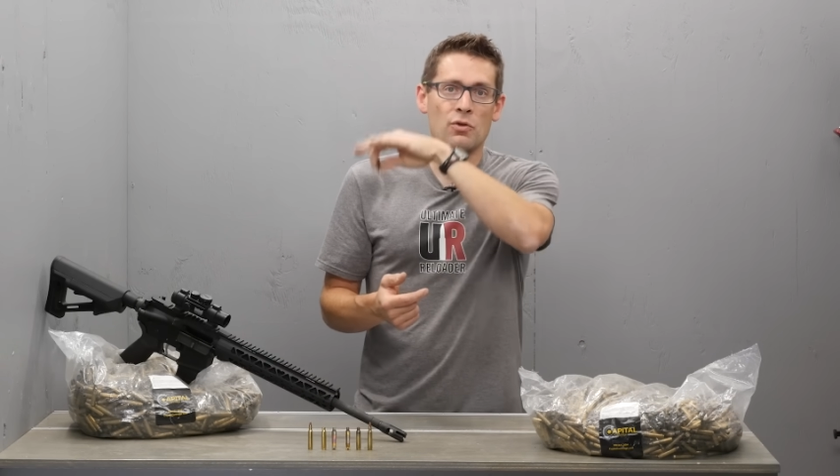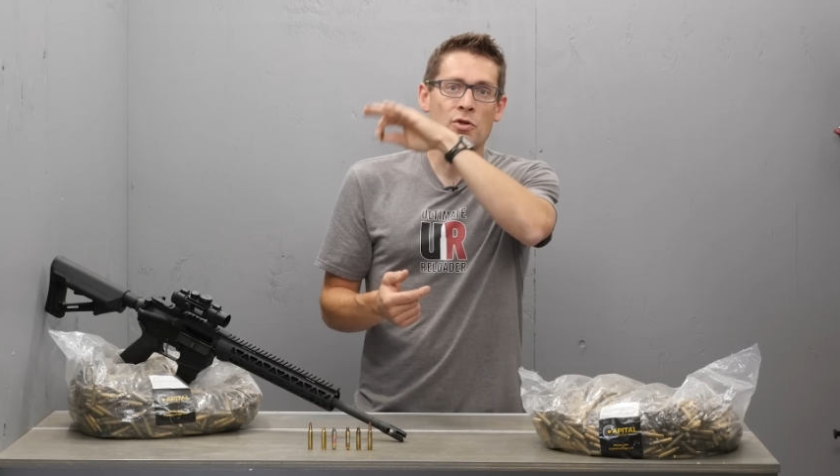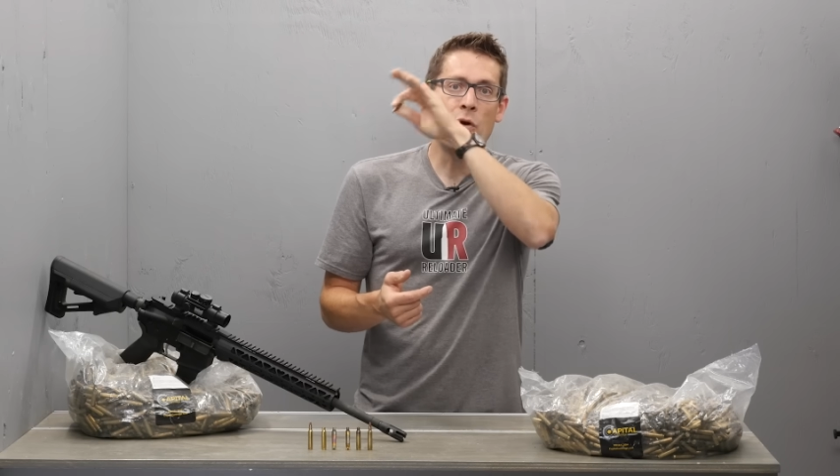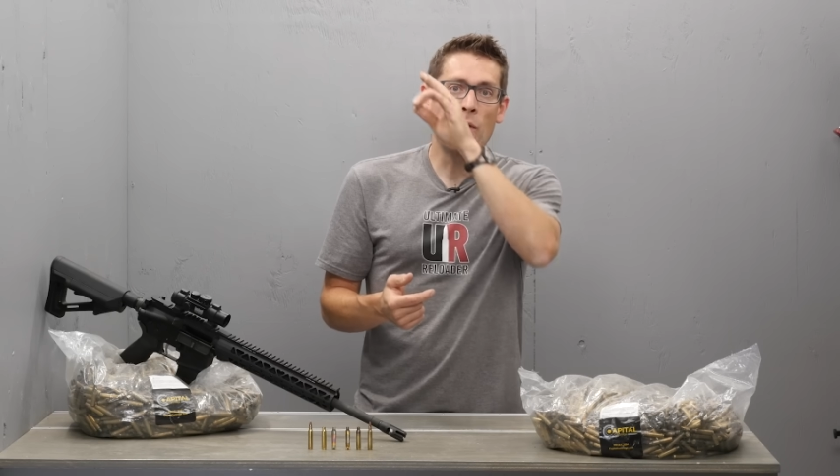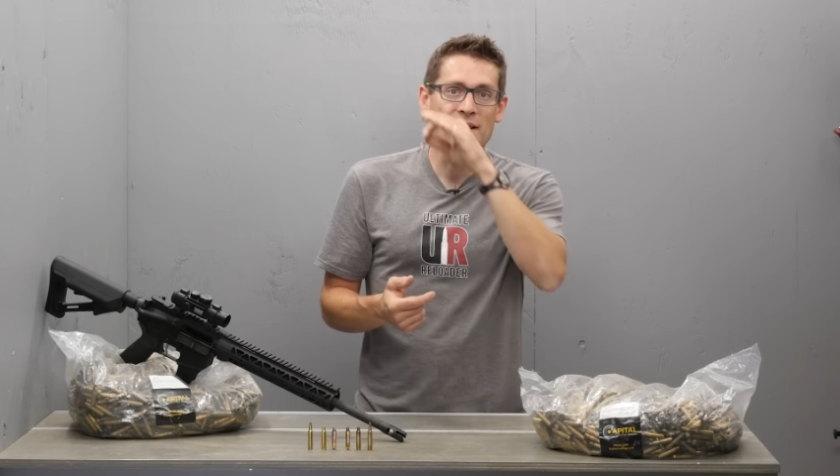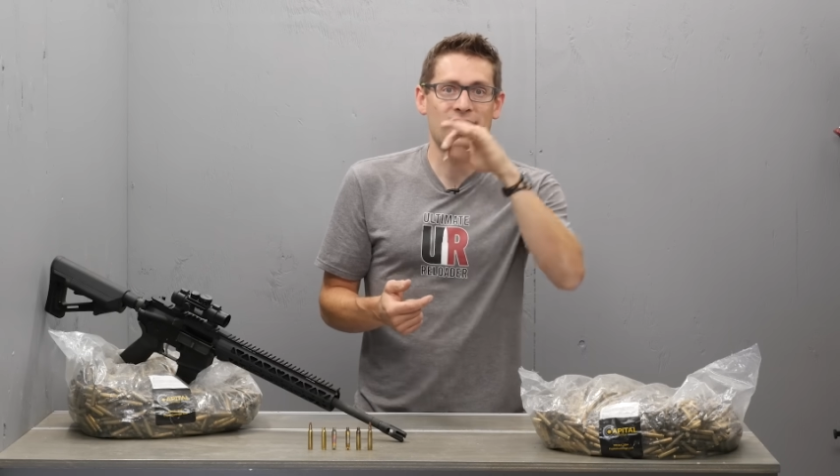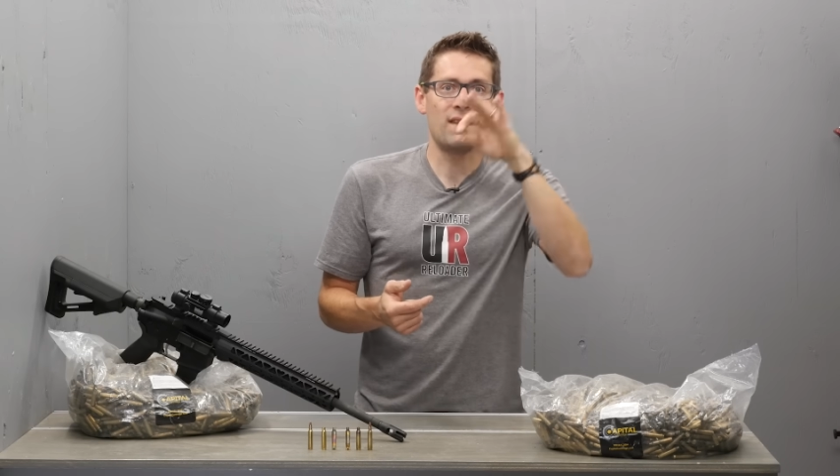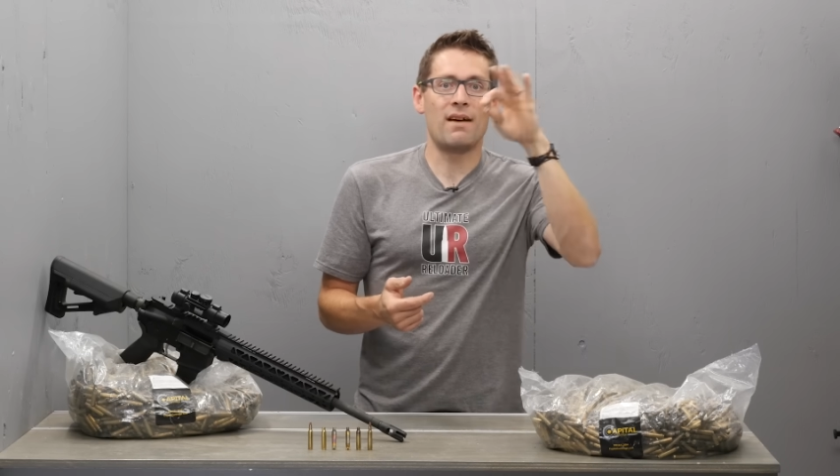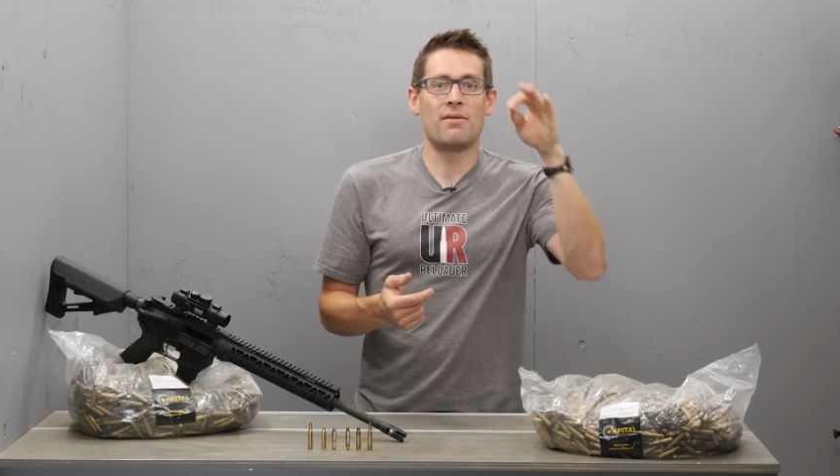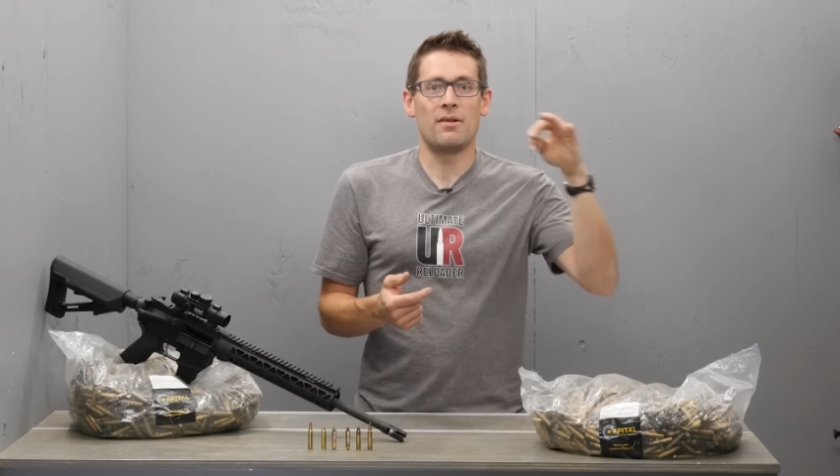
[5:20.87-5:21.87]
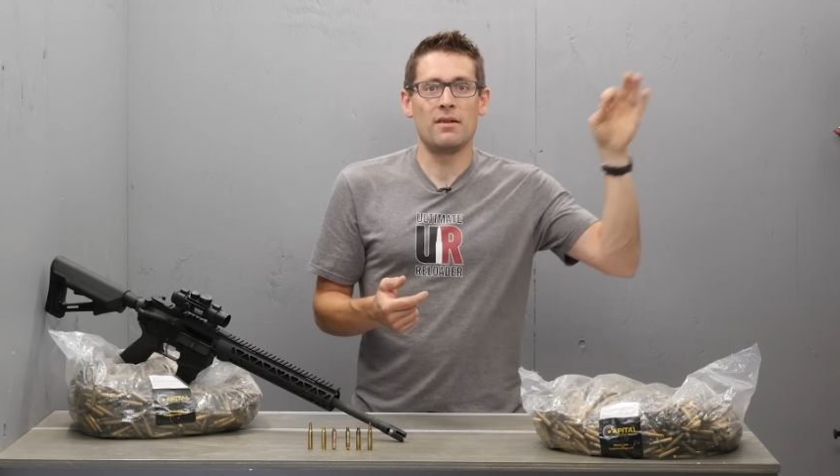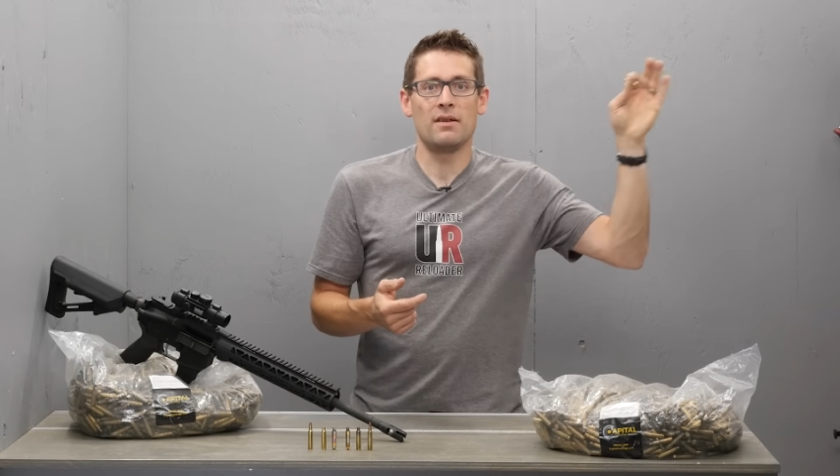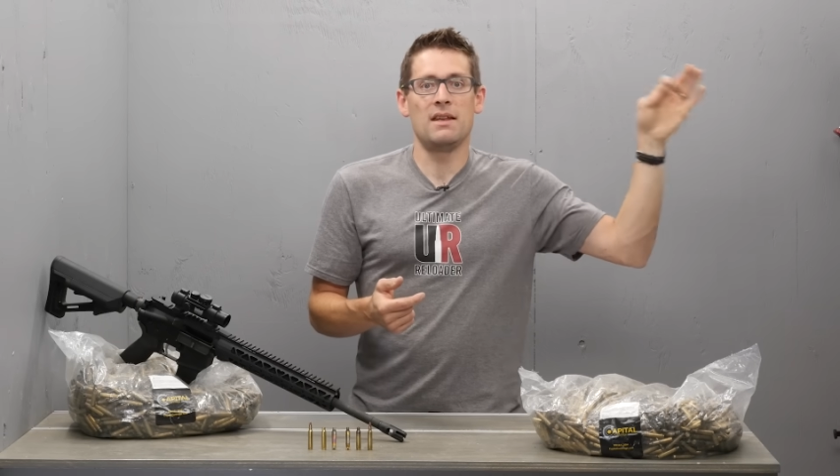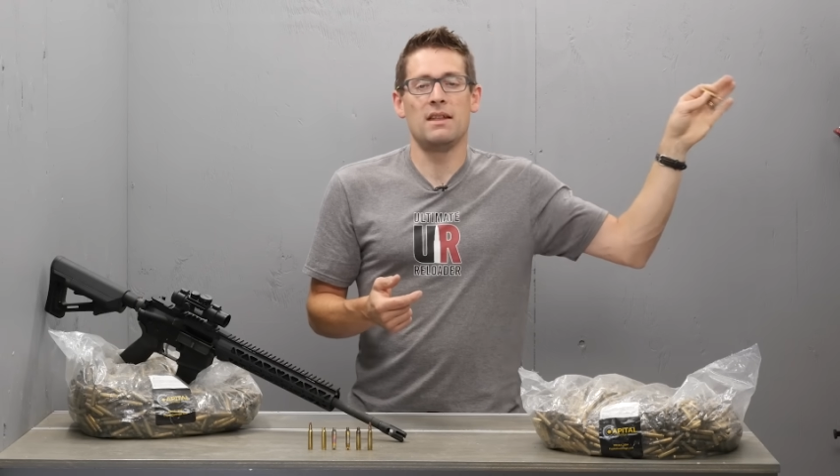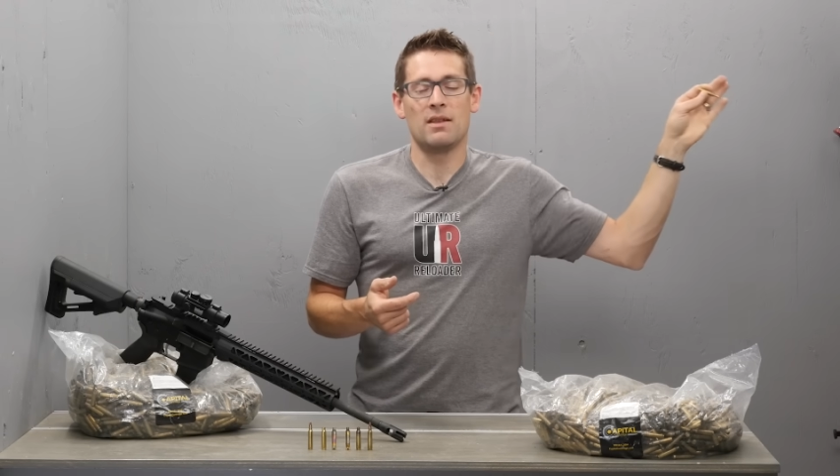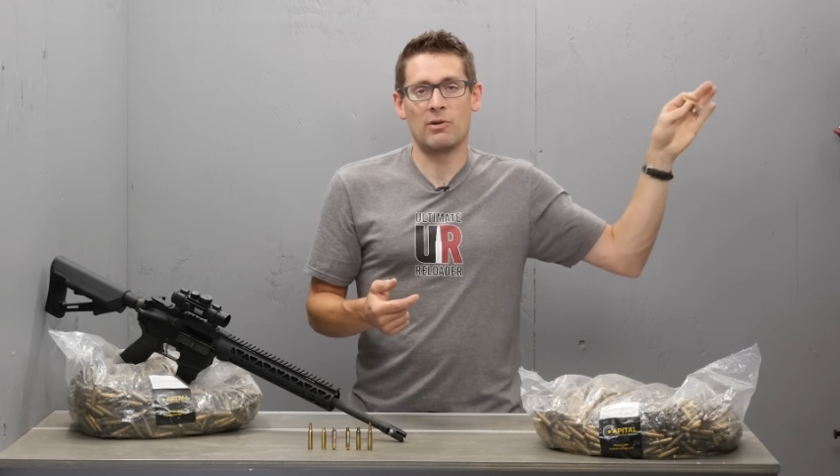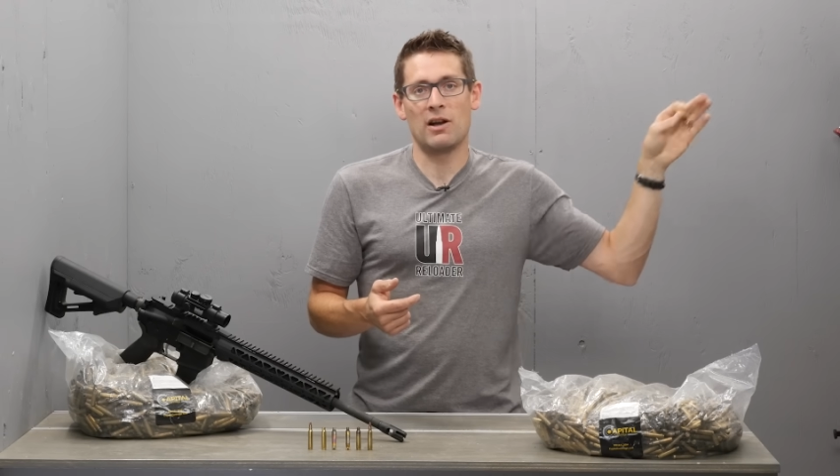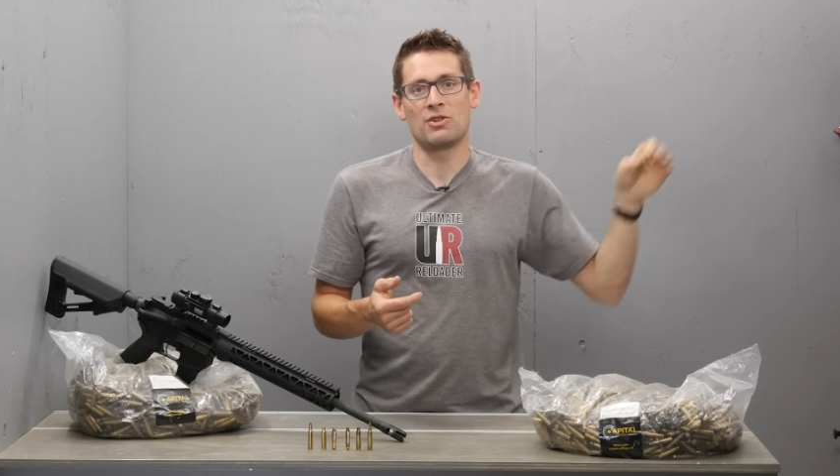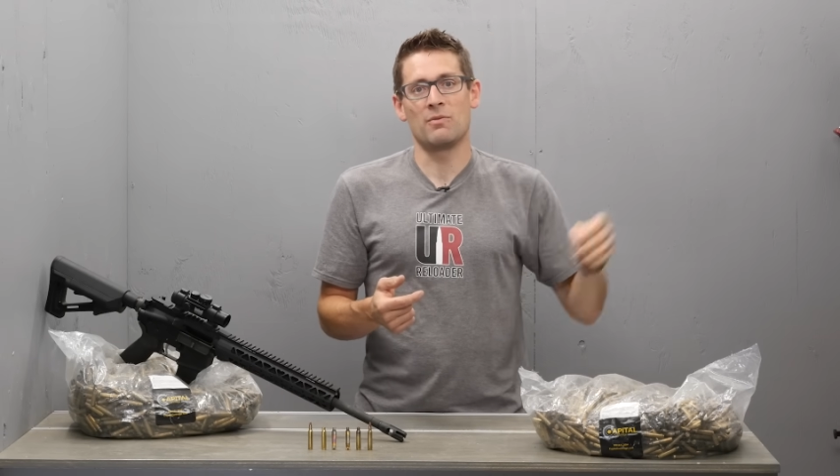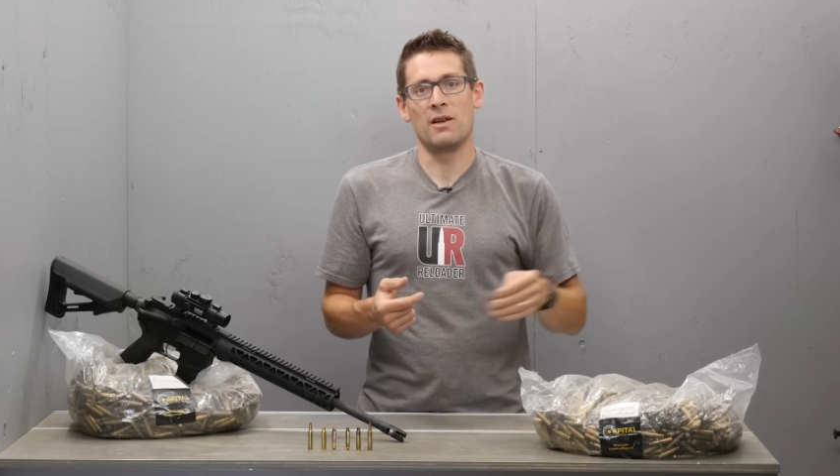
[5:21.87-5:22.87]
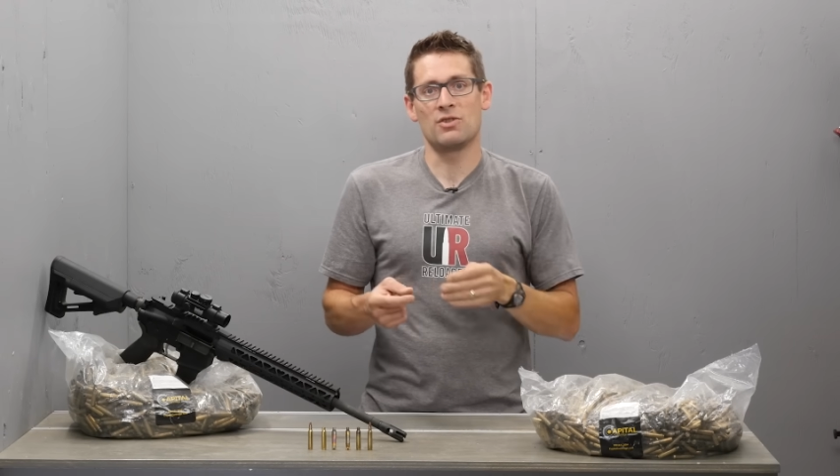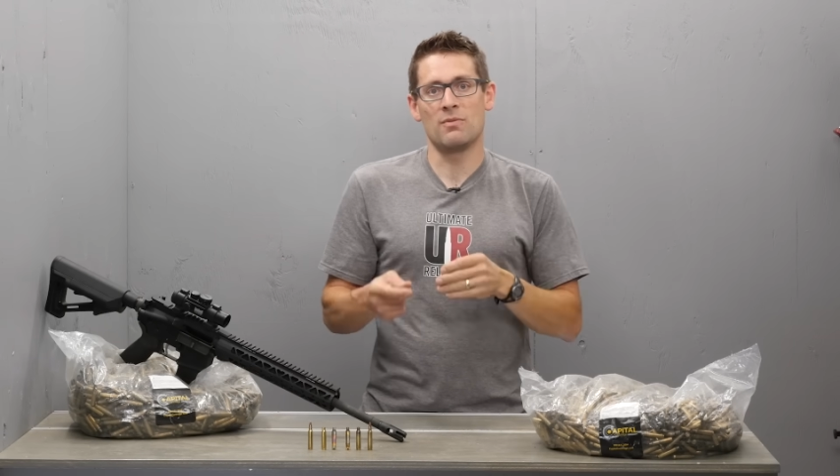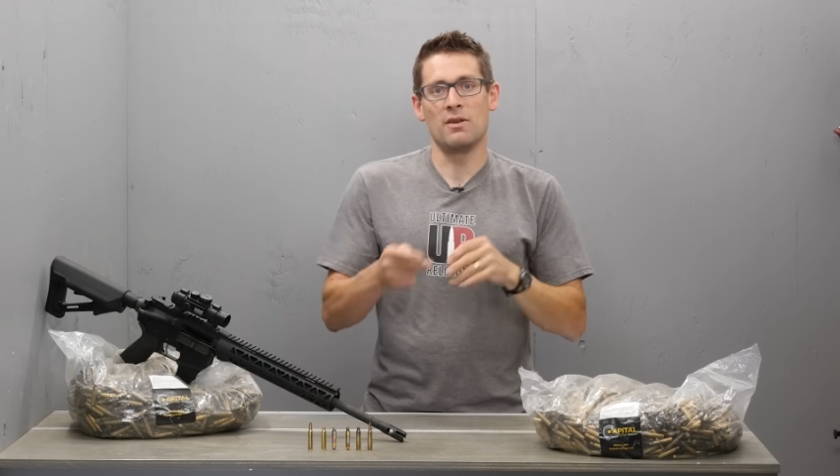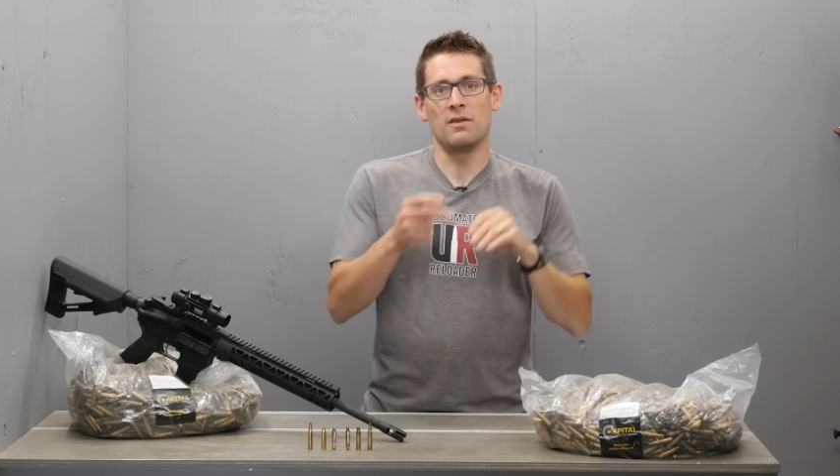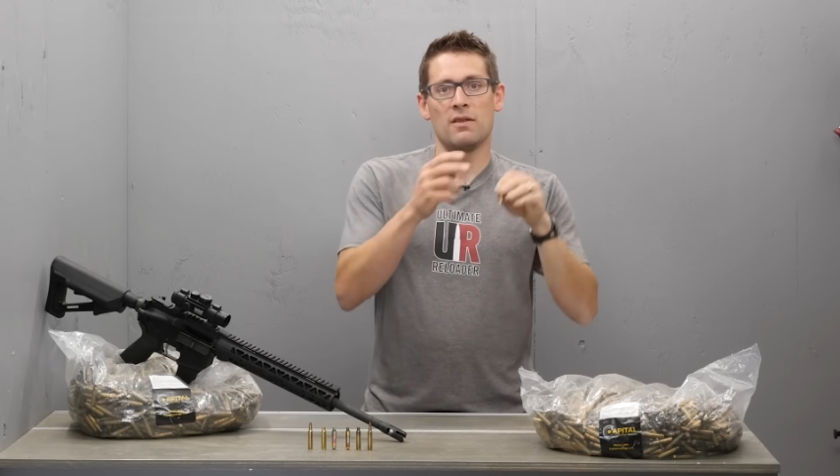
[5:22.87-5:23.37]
noise level in the pressure measurement,